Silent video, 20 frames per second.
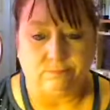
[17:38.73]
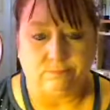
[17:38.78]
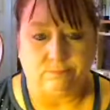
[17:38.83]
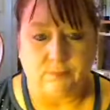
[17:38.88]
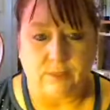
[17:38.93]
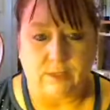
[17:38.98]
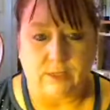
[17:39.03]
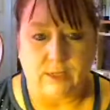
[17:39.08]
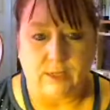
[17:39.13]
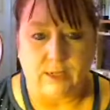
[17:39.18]

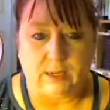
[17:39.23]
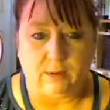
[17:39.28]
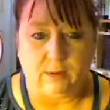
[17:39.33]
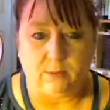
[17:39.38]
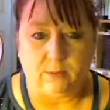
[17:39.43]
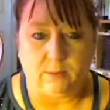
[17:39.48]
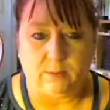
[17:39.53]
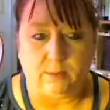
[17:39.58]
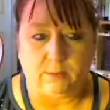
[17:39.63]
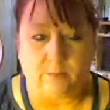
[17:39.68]
I can't
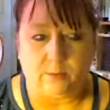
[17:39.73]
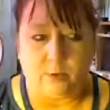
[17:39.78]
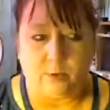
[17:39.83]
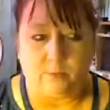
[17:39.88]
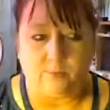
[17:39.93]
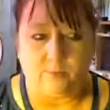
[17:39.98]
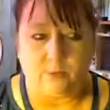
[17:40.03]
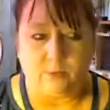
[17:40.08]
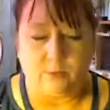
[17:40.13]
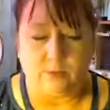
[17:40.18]
remember
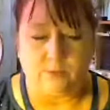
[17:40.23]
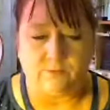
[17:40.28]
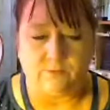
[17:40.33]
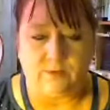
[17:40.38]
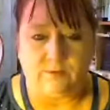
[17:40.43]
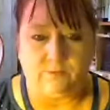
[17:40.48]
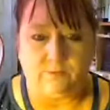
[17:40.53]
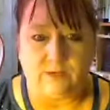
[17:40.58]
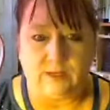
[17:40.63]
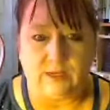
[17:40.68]
if it was
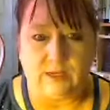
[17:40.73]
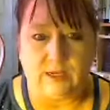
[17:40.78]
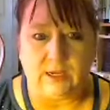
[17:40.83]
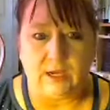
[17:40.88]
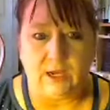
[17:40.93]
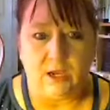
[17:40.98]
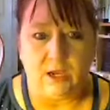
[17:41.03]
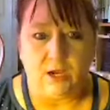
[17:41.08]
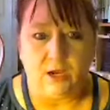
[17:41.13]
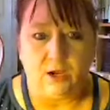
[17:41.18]
50
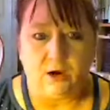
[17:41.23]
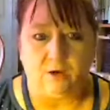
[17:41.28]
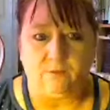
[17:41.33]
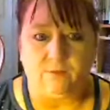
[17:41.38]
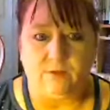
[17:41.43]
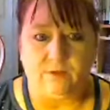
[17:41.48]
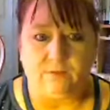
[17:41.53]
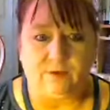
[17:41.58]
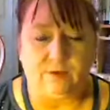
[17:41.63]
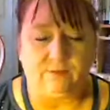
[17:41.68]
or
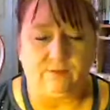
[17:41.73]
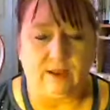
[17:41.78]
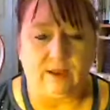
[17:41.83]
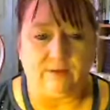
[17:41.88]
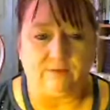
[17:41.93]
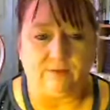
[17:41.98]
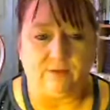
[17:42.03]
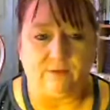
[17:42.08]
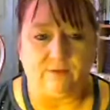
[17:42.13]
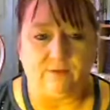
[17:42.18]
55
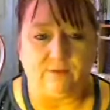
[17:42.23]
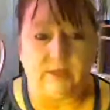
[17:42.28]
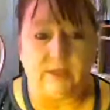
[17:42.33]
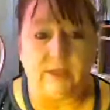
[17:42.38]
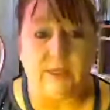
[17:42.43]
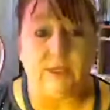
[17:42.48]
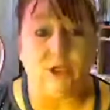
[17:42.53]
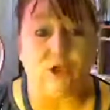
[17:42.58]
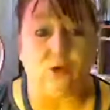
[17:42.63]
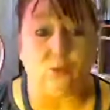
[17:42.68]
of
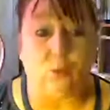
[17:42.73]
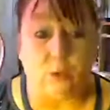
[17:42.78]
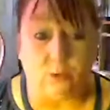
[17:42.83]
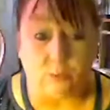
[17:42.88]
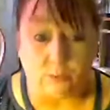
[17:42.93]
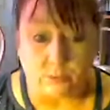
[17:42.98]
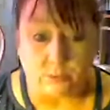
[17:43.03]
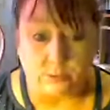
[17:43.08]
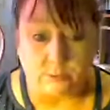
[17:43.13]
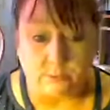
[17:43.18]
each
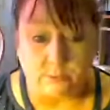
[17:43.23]
quote.